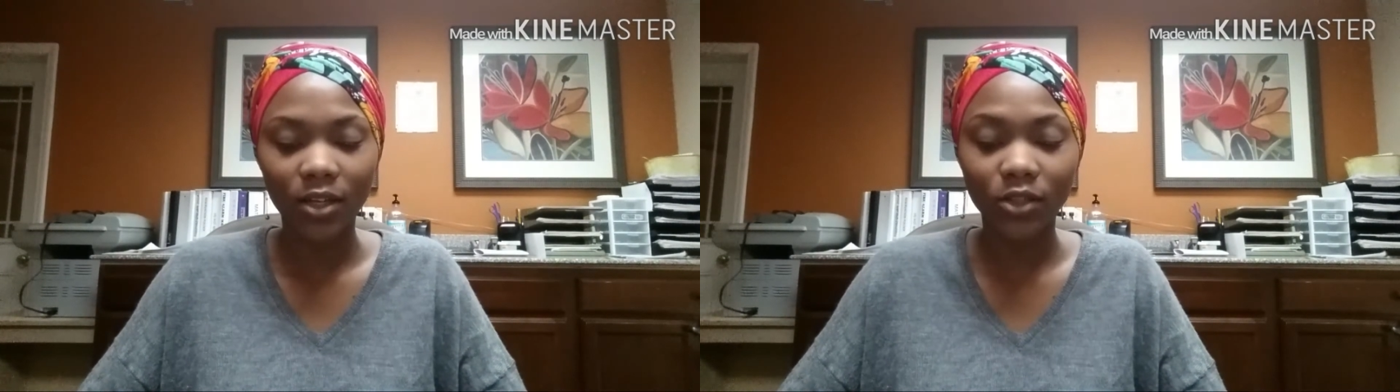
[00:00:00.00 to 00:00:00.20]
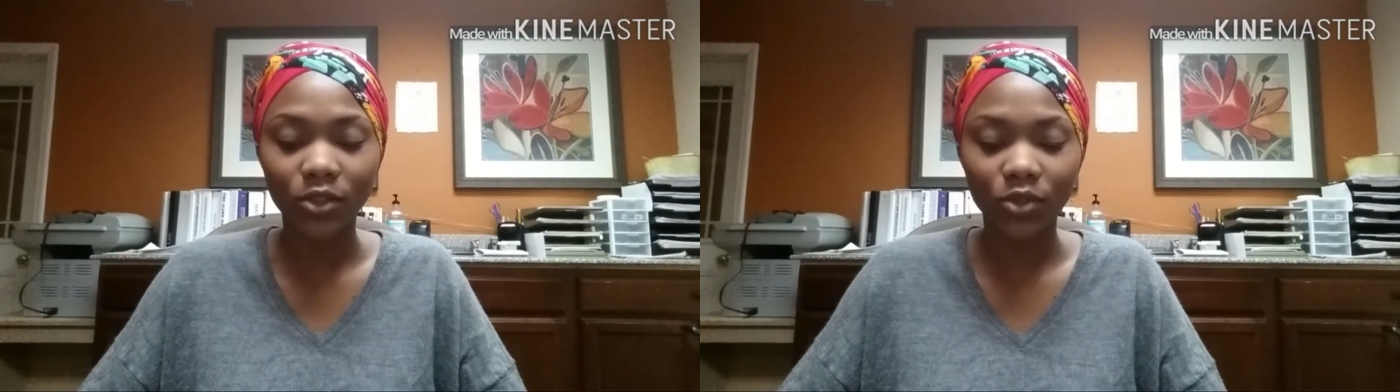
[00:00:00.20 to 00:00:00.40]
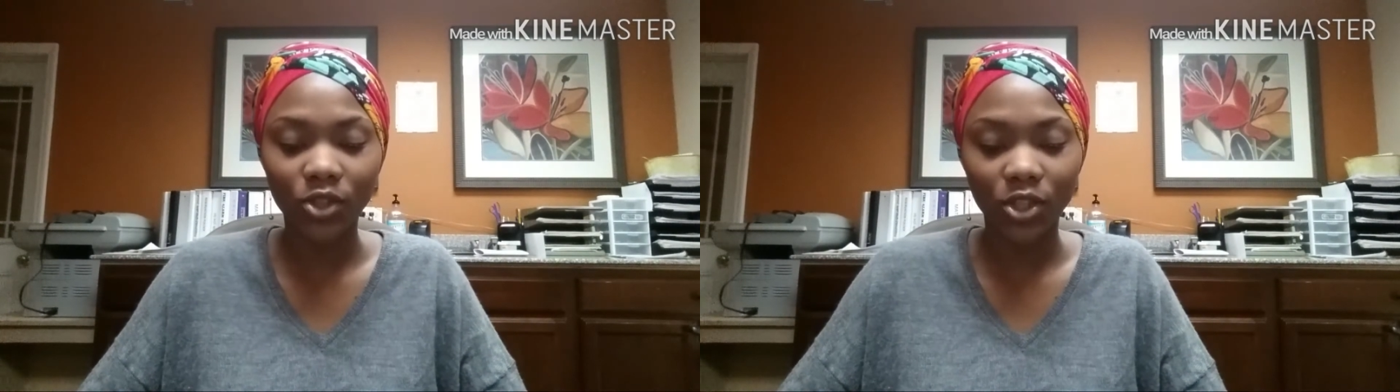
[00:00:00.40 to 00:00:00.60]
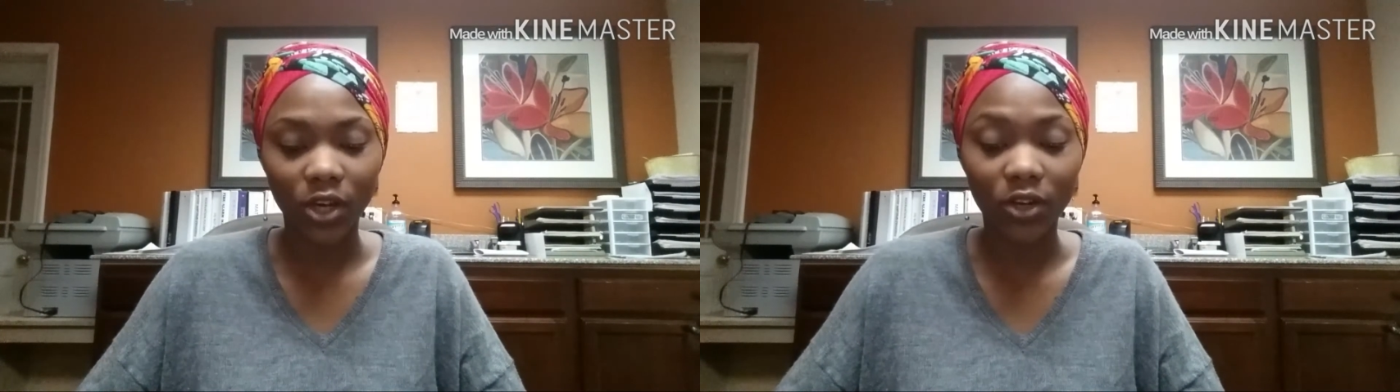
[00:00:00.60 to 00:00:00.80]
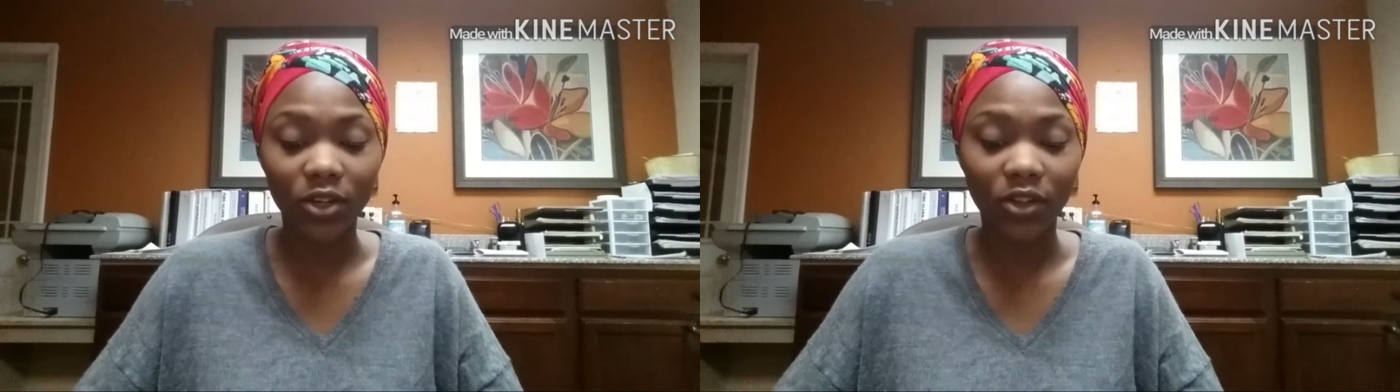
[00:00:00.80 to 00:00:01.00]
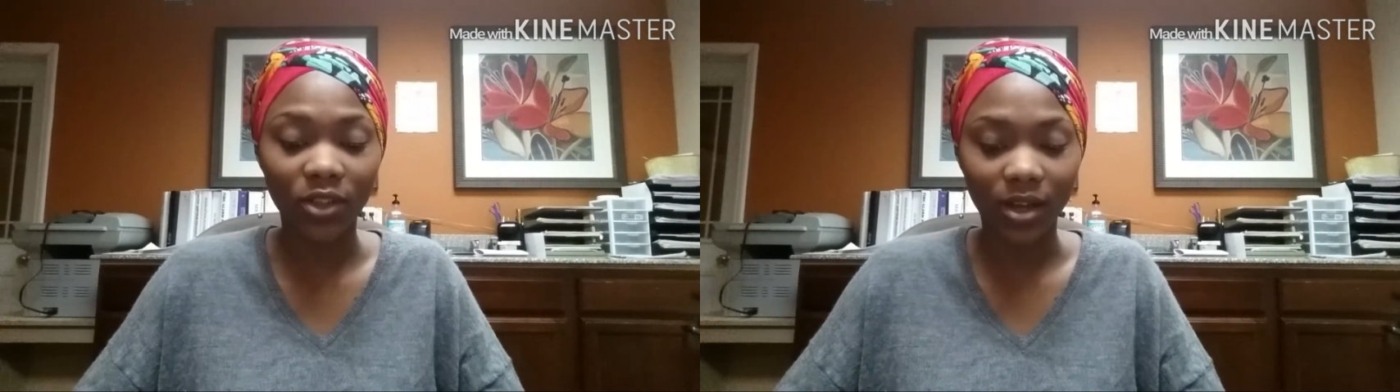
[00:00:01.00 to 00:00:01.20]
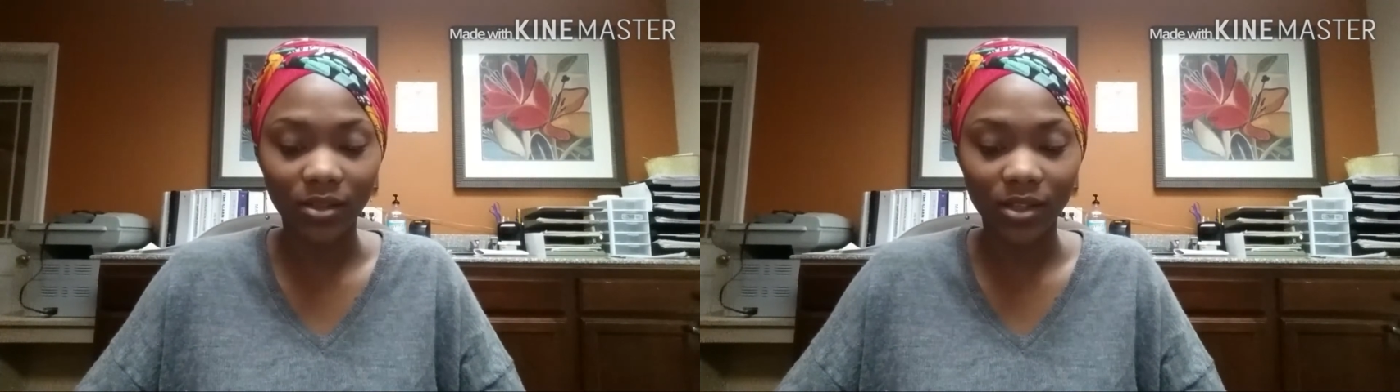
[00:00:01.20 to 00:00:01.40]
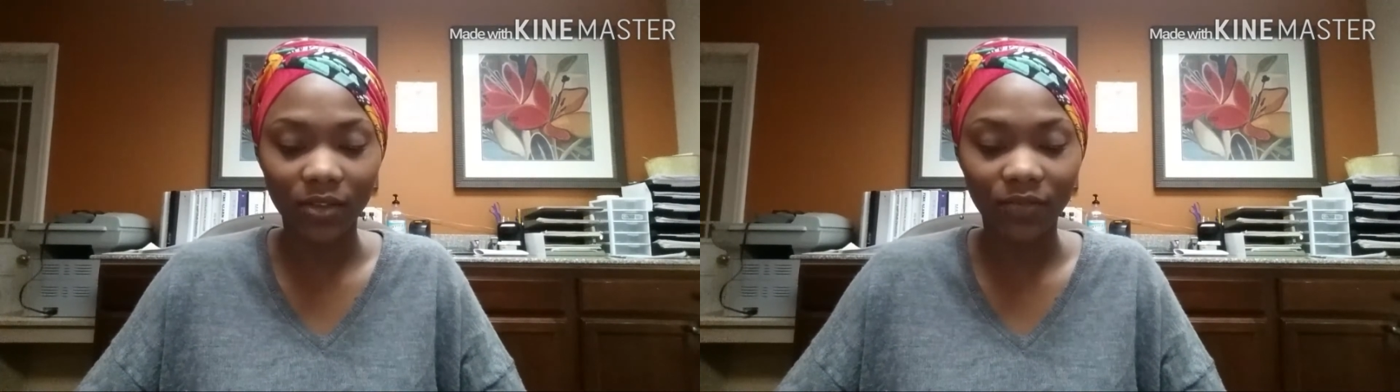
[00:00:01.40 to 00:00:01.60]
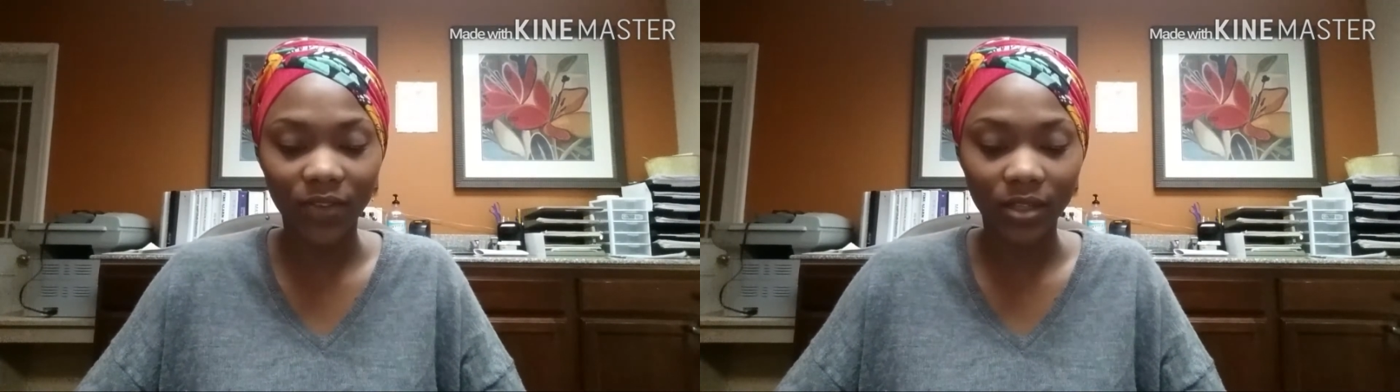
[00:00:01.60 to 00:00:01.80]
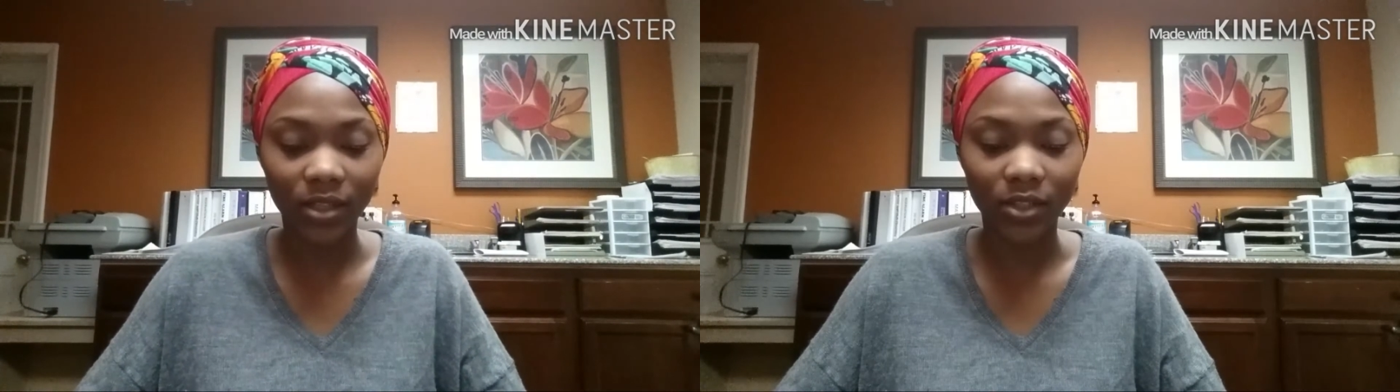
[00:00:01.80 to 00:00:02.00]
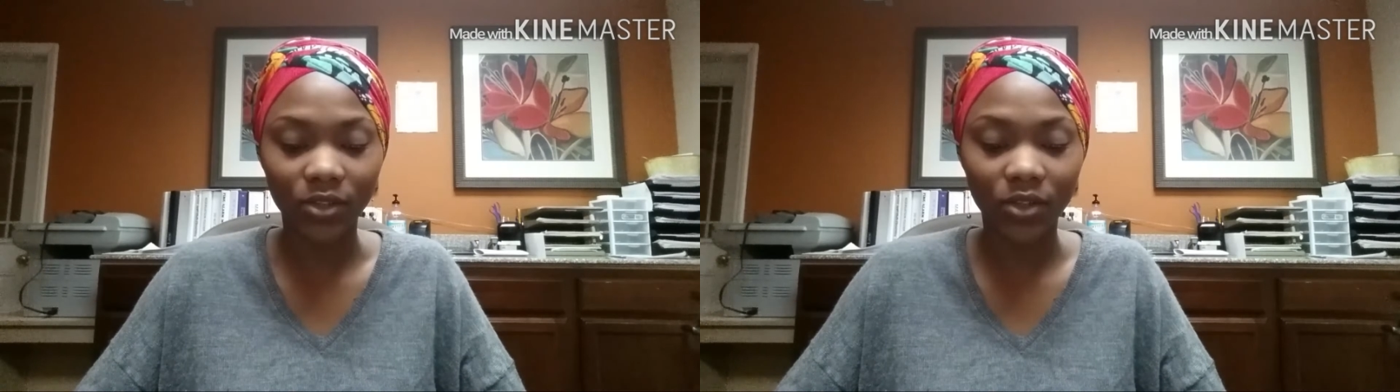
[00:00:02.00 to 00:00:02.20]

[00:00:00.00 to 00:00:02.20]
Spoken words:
Could you share your thoughts and feelings